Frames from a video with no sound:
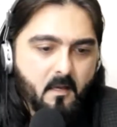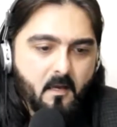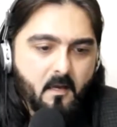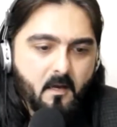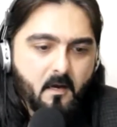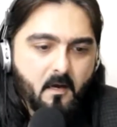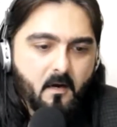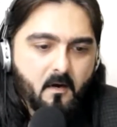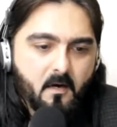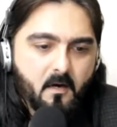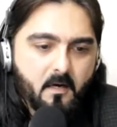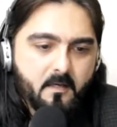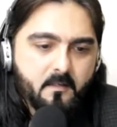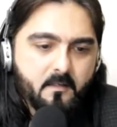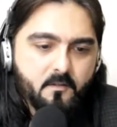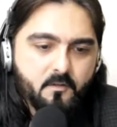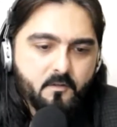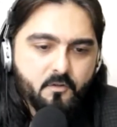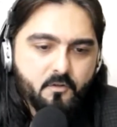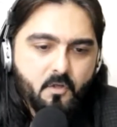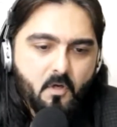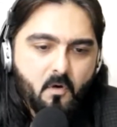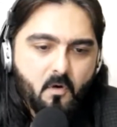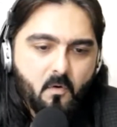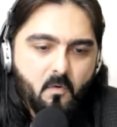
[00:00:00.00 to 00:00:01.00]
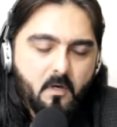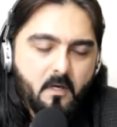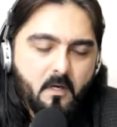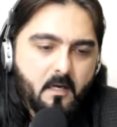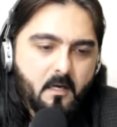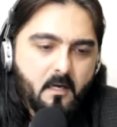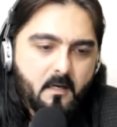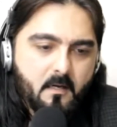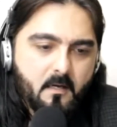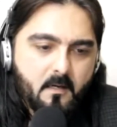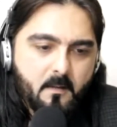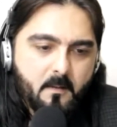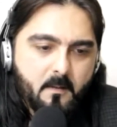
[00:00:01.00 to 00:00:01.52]
All right. So
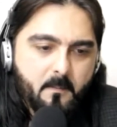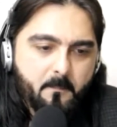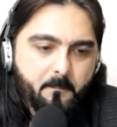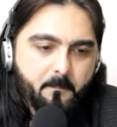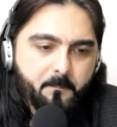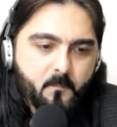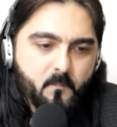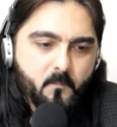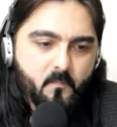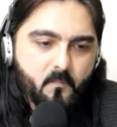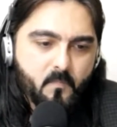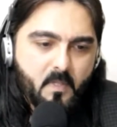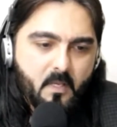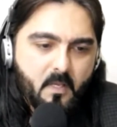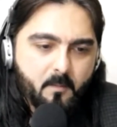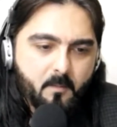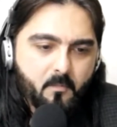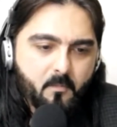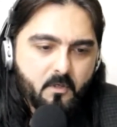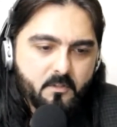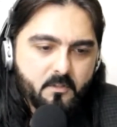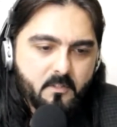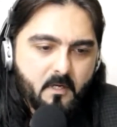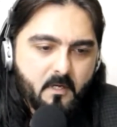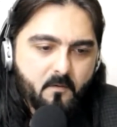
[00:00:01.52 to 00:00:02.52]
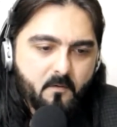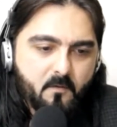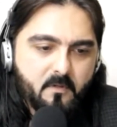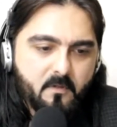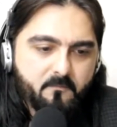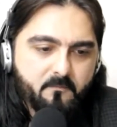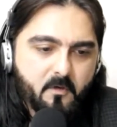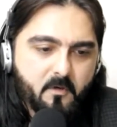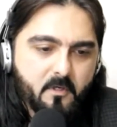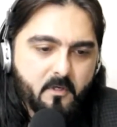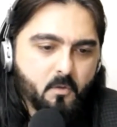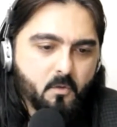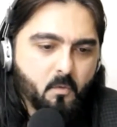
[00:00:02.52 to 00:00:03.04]
I'm going to start with the
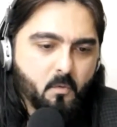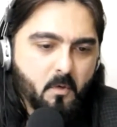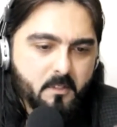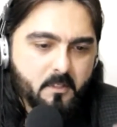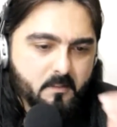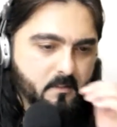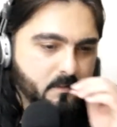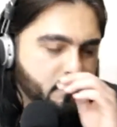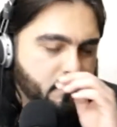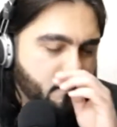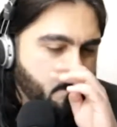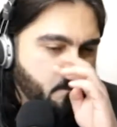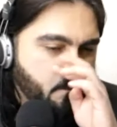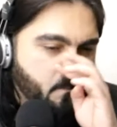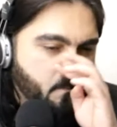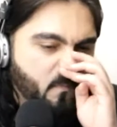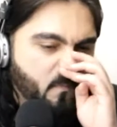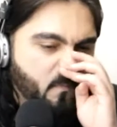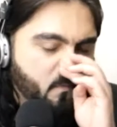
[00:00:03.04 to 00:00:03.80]
first question,